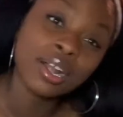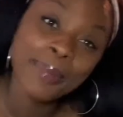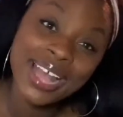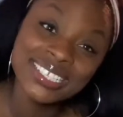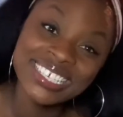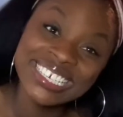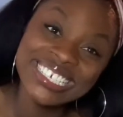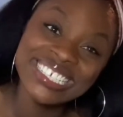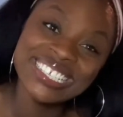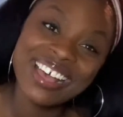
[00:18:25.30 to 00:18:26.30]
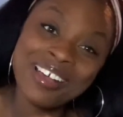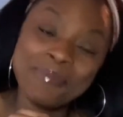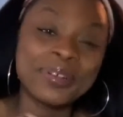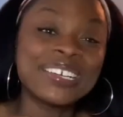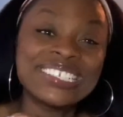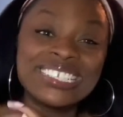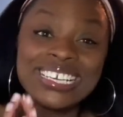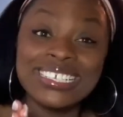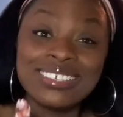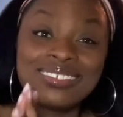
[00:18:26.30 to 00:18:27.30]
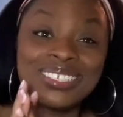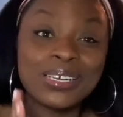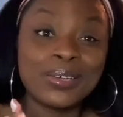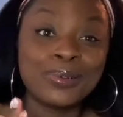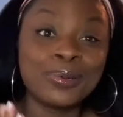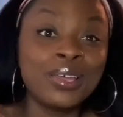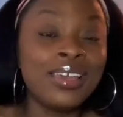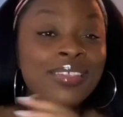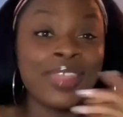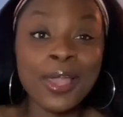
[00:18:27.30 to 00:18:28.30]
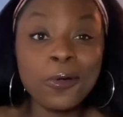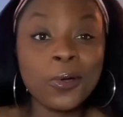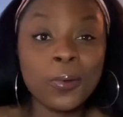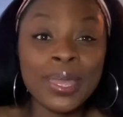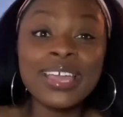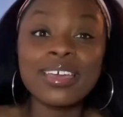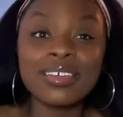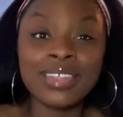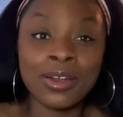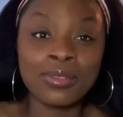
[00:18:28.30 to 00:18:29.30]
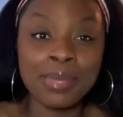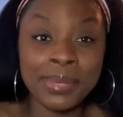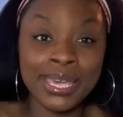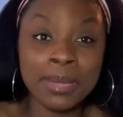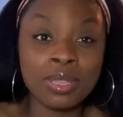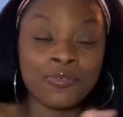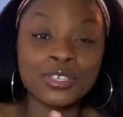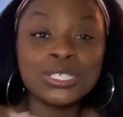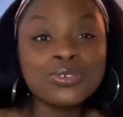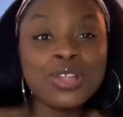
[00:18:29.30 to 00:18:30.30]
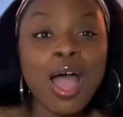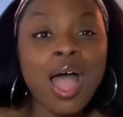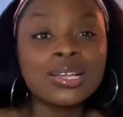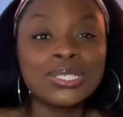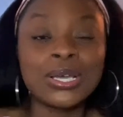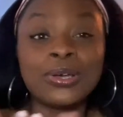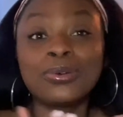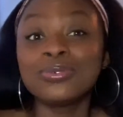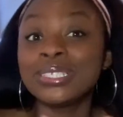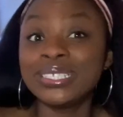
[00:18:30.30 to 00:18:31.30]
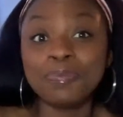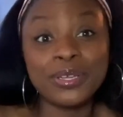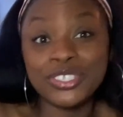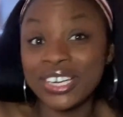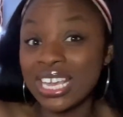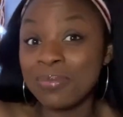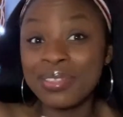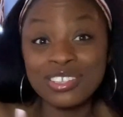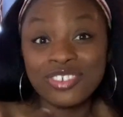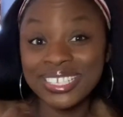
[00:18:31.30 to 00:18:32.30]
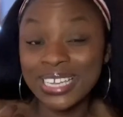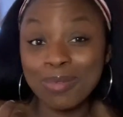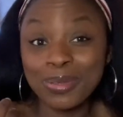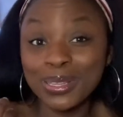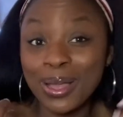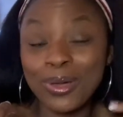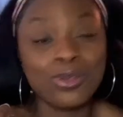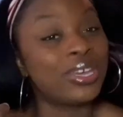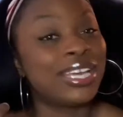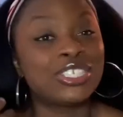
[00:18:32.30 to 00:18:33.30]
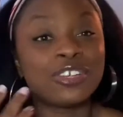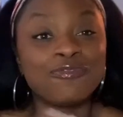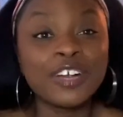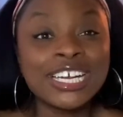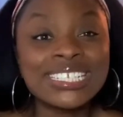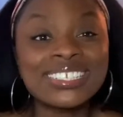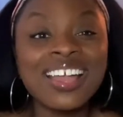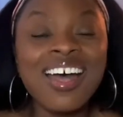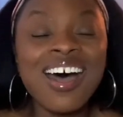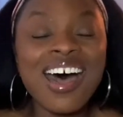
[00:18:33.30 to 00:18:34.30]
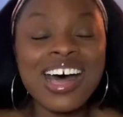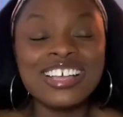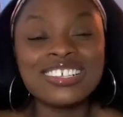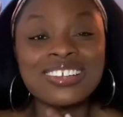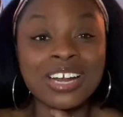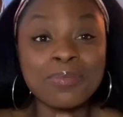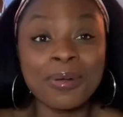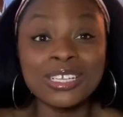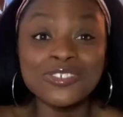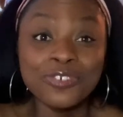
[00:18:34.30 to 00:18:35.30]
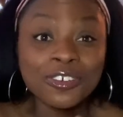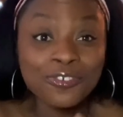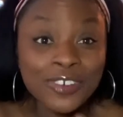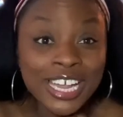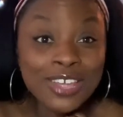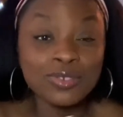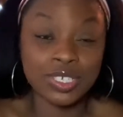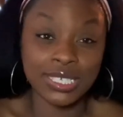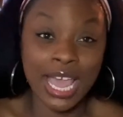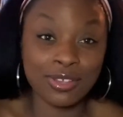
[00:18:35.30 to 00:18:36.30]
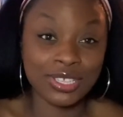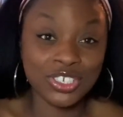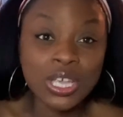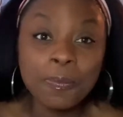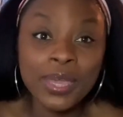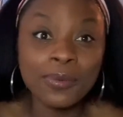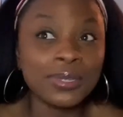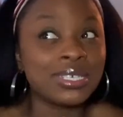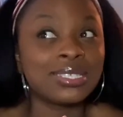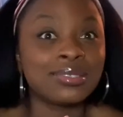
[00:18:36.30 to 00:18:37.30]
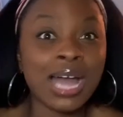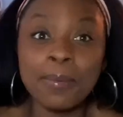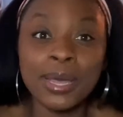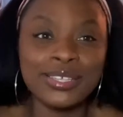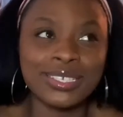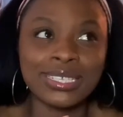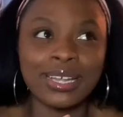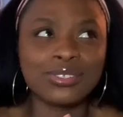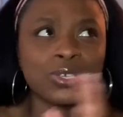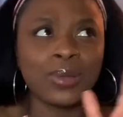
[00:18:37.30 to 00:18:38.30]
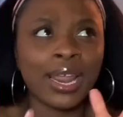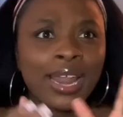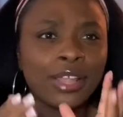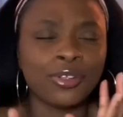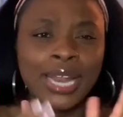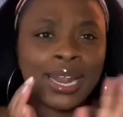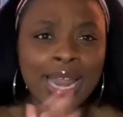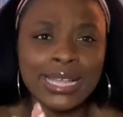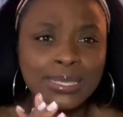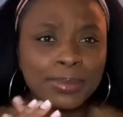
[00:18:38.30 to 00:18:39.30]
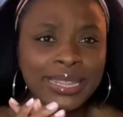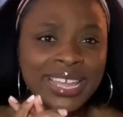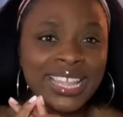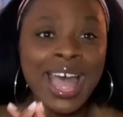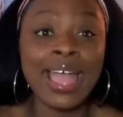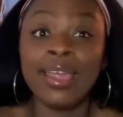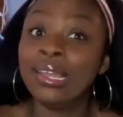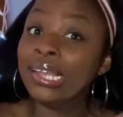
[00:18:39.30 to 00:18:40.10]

boxes um per season, so they go quick. They don't let me keep them for too long, so put your email address down below and you get your first uh starter box for free. You just handle the shipping, which is not much. It's like two ninety-nine, three ninety-nine, something like that.